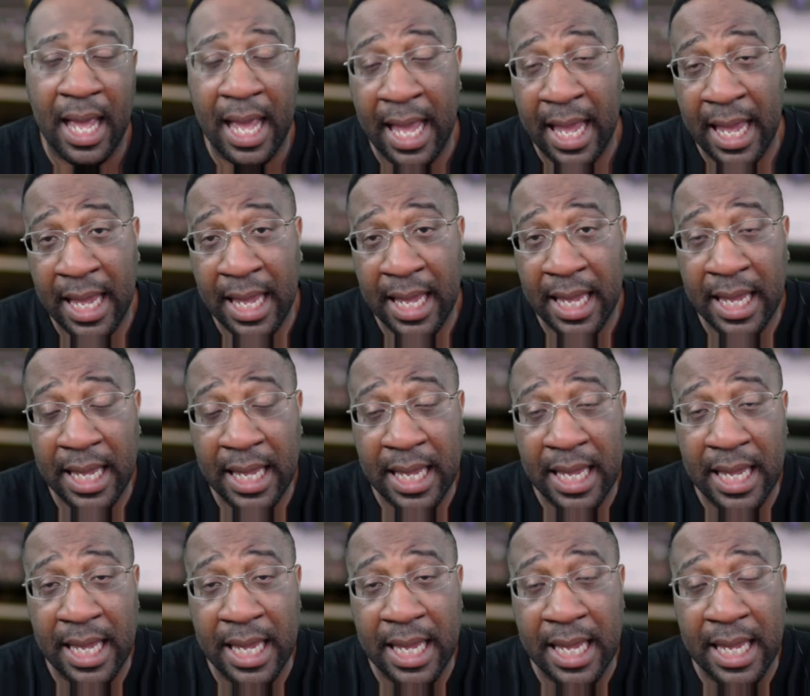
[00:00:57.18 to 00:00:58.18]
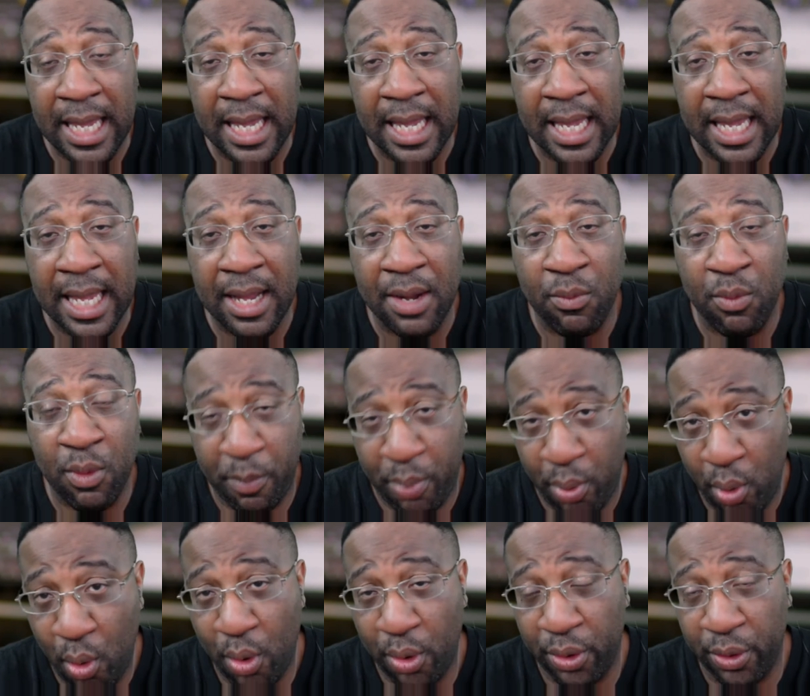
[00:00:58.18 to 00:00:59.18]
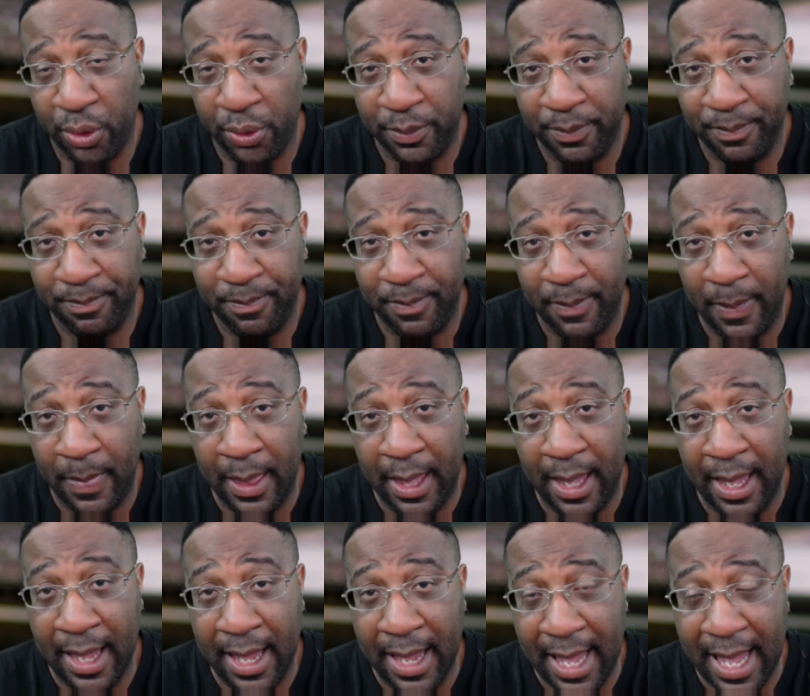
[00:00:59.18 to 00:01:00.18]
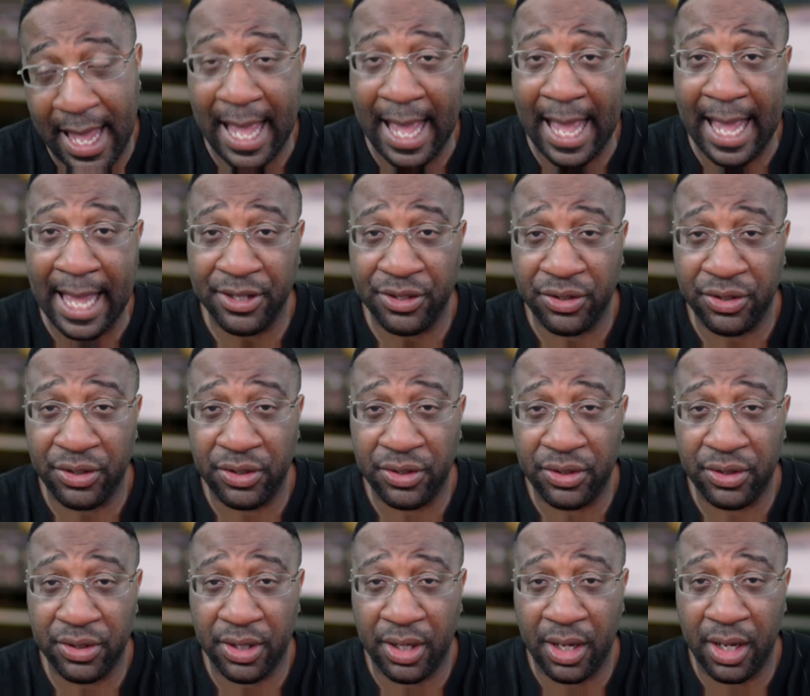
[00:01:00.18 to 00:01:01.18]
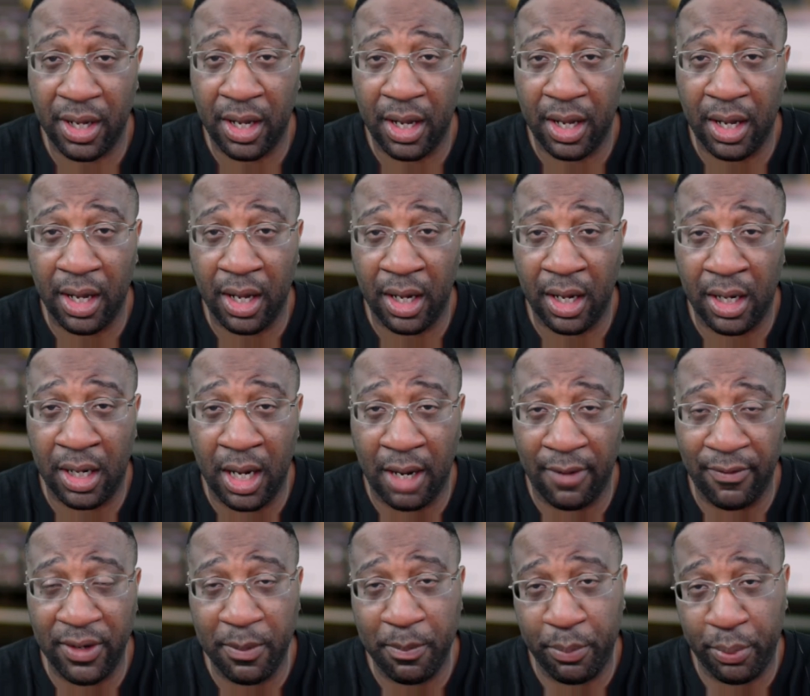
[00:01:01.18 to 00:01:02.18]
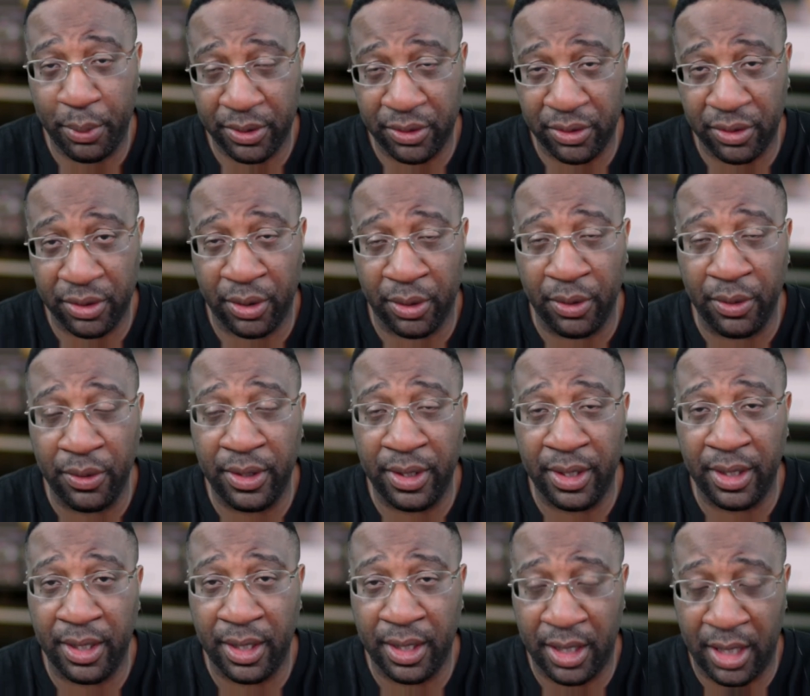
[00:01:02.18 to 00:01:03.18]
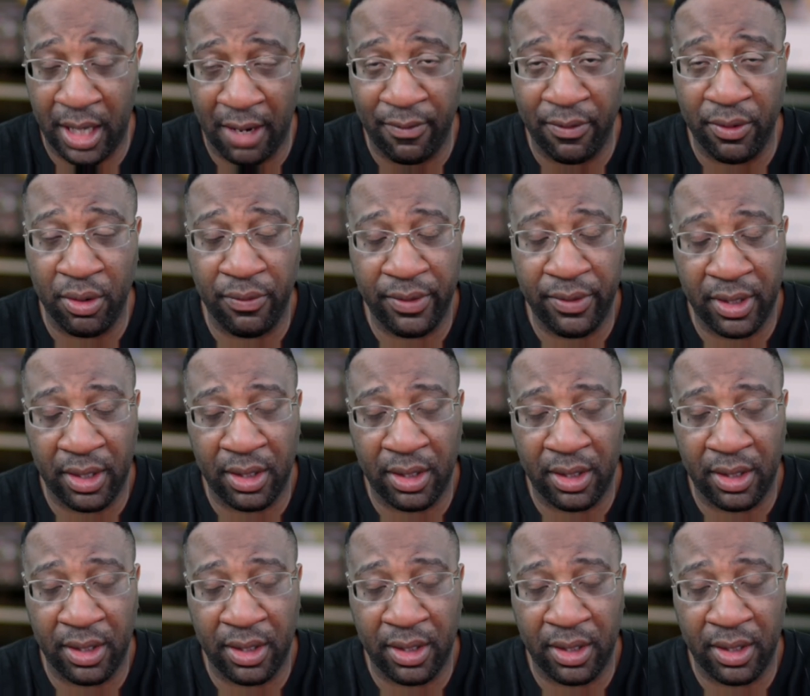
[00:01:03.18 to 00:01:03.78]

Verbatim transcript: a reporter asked Governor Pritzker, the governor of